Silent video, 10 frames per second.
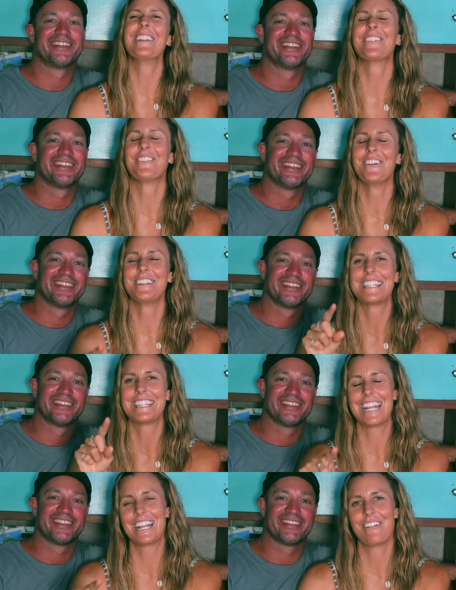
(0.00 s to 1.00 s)
Speaker 1: look forward to
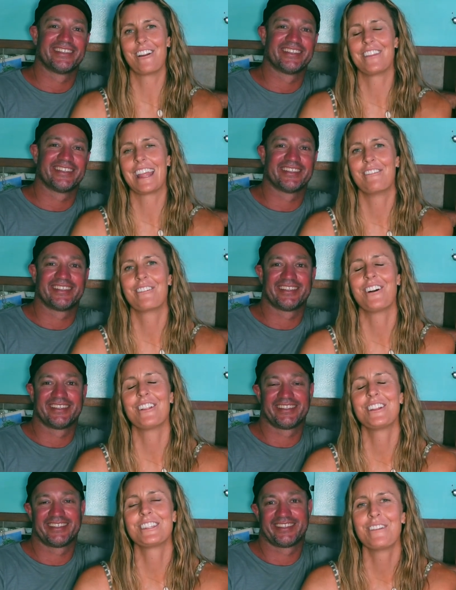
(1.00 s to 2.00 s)
seeing you over there. We've got
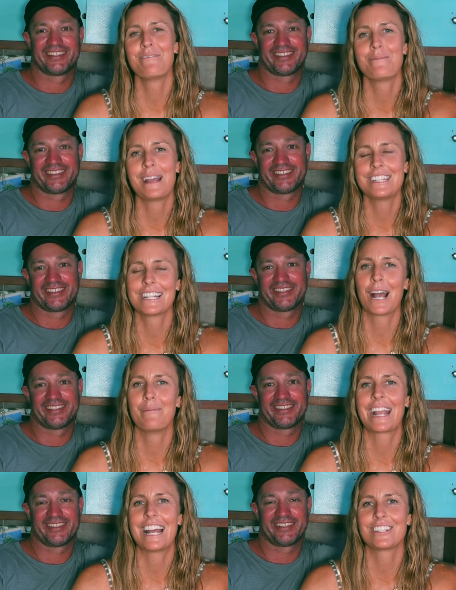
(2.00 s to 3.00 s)
lots of information
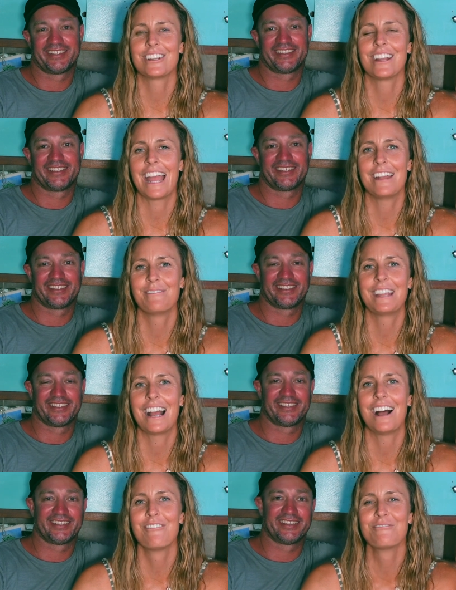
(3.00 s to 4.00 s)
coming at you, and we
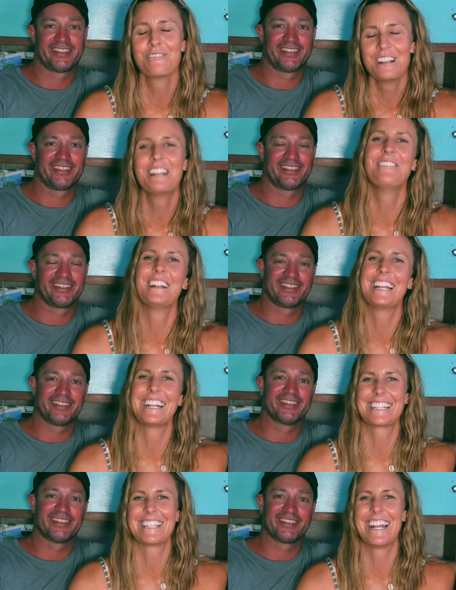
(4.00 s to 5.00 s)
are really, really
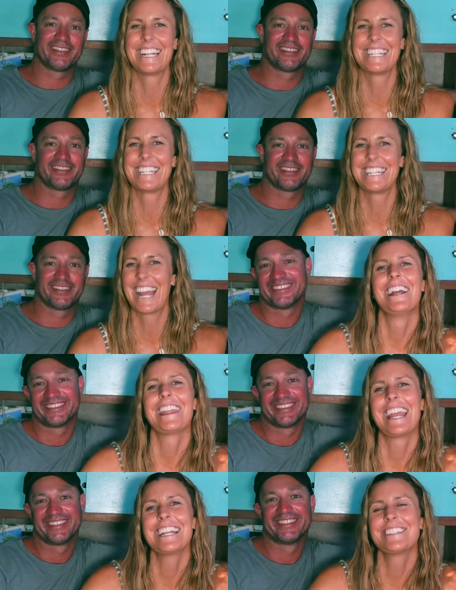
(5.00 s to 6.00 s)
excited to share.
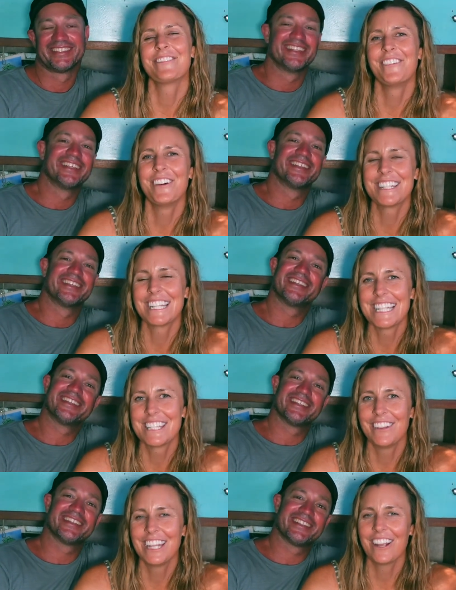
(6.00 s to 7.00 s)
Thanks for watching this
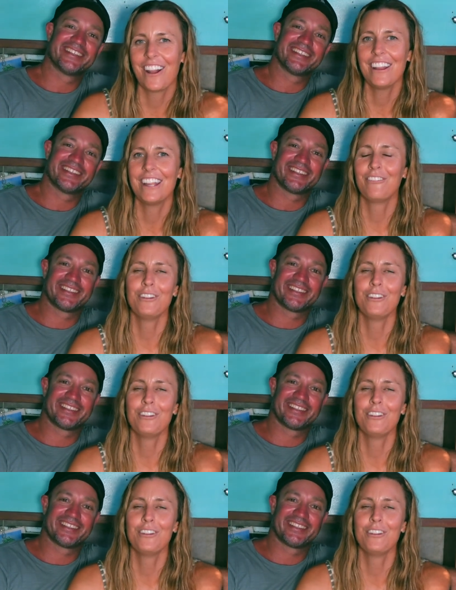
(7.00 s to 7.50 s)
video. If you